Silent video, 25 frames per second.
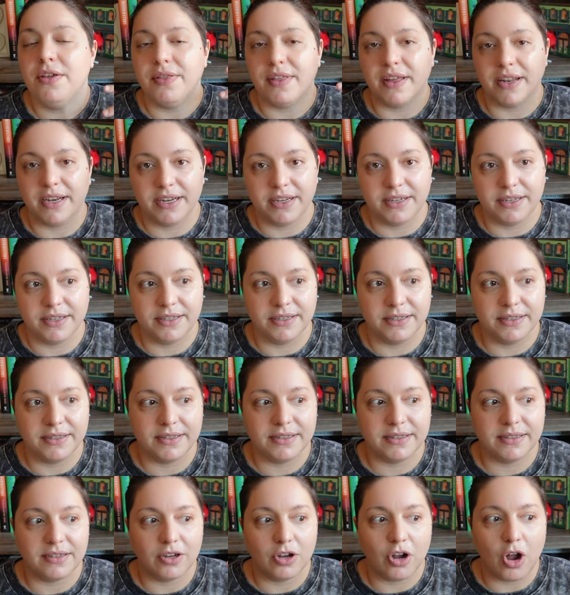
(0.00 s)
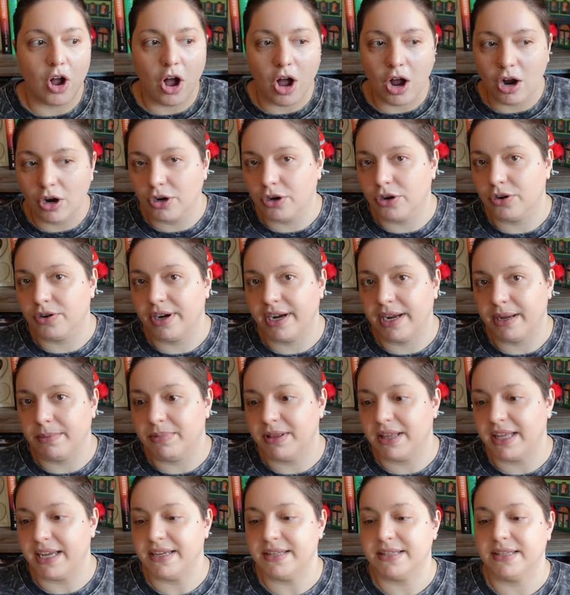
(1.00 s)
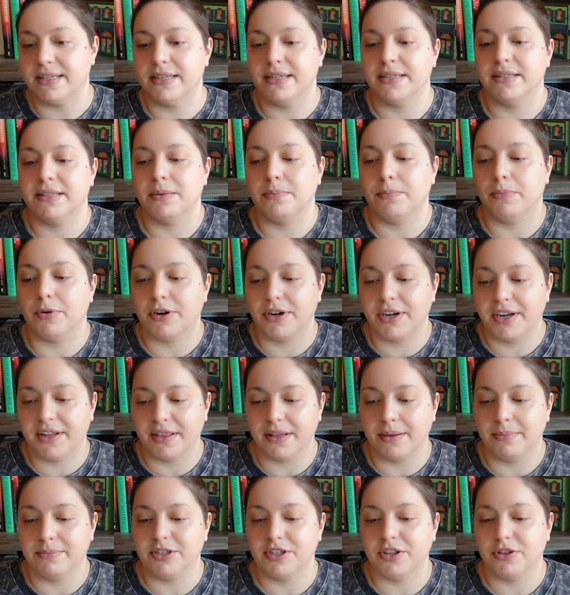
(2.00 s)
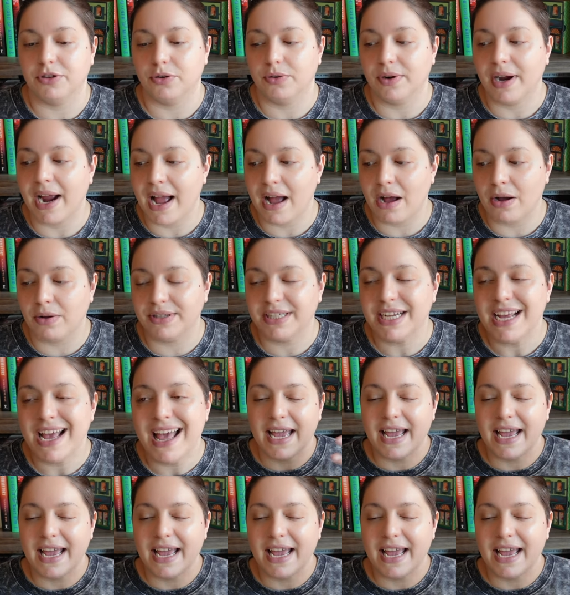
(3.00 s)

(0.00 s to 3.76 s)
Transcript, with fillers: that is conquering places and burning them to the ground,